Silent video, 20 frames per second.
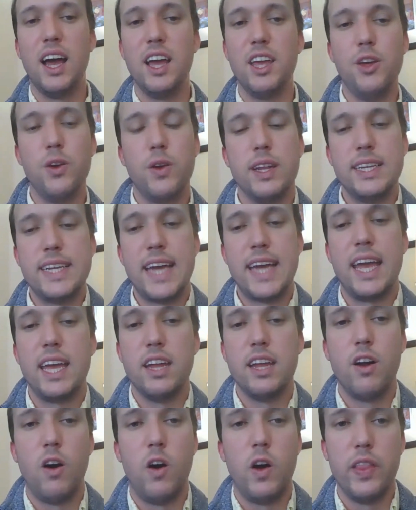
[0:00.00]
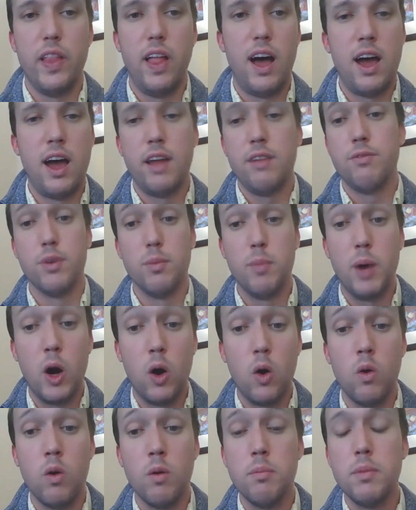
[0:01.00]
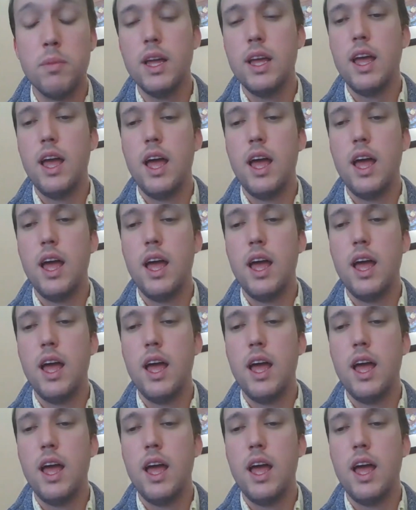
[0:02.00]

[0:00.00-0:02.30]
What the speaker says: You can take it online from home.